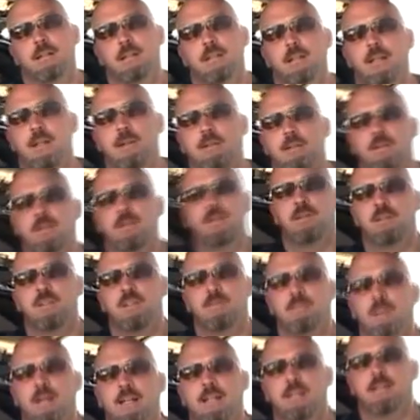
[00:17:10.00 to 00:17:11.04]
here on
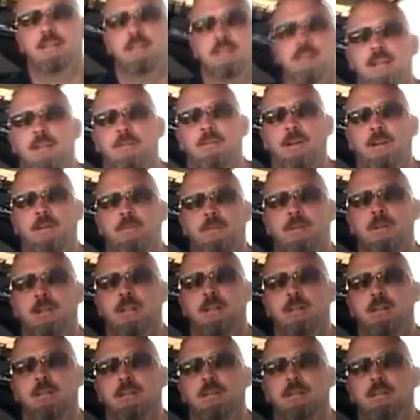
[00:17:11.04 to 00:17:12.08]
YouTube I get to say what I want,
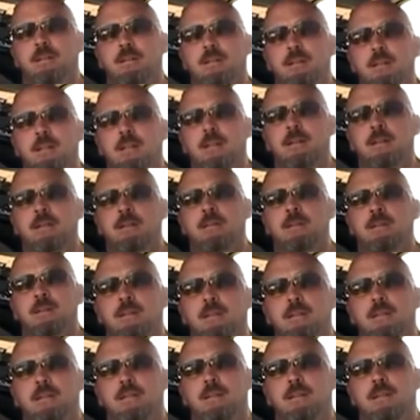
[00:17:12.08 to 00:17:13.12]
you know.
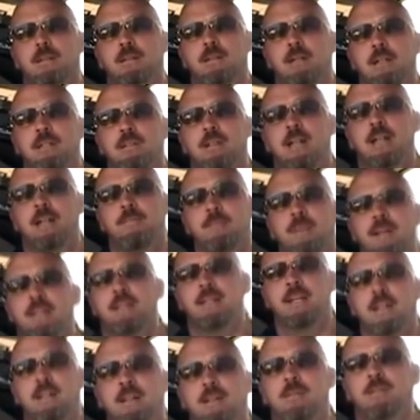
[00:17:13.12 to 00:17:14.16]
I try to
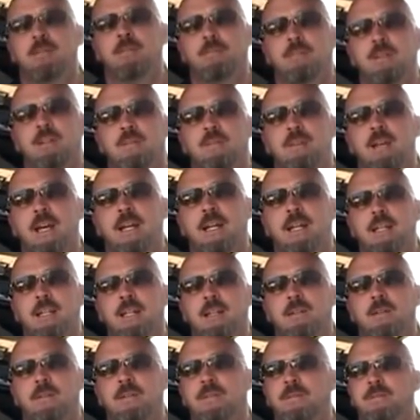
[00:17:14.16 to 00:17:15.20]
maintain a little bit of etiquette
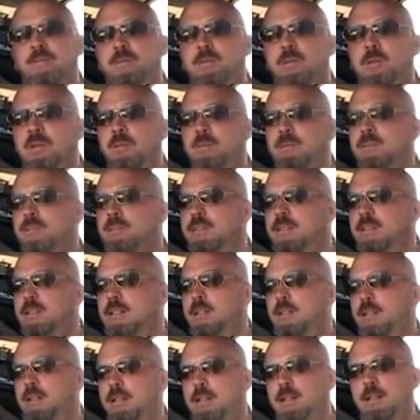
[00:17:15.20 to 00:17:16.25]
on the forums,
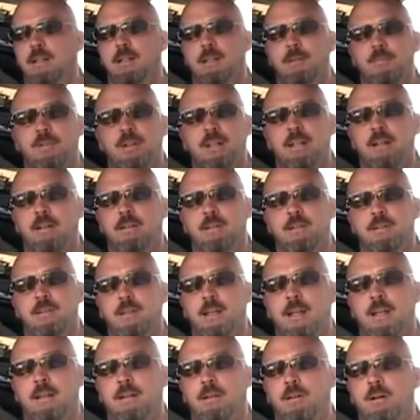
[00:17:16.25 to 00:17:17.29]
but here it's
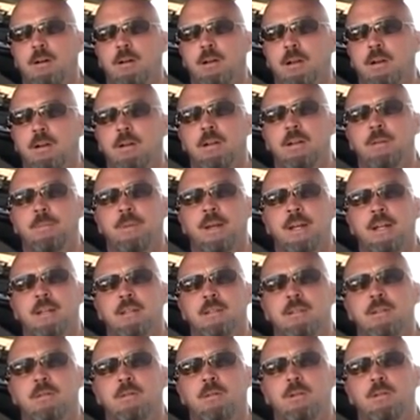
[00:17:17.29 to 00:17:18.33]
like Hulk Hogan, man,
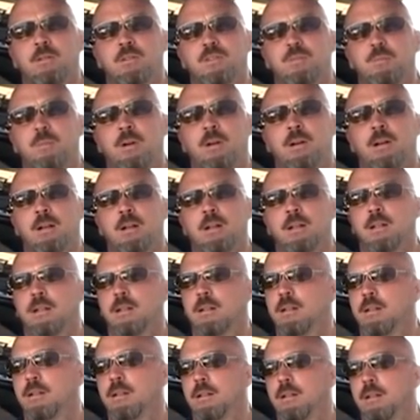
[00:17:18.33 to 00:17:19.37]
it's no holds barred.
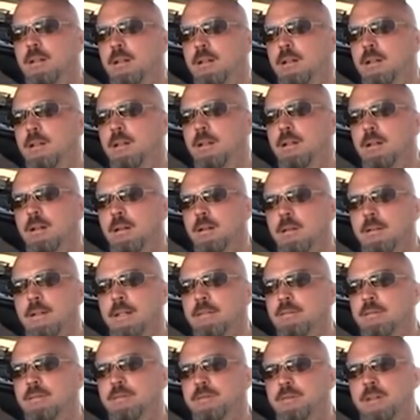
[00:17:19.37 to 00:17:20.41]
I don't
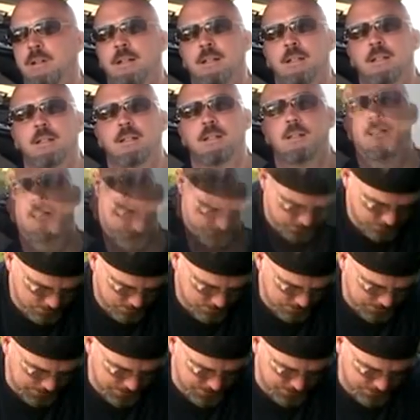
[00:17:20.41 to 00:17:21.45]
give a fuck.
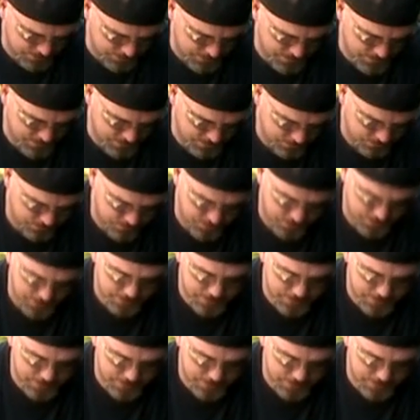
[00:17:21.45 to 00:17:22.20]
Gasoline's good for like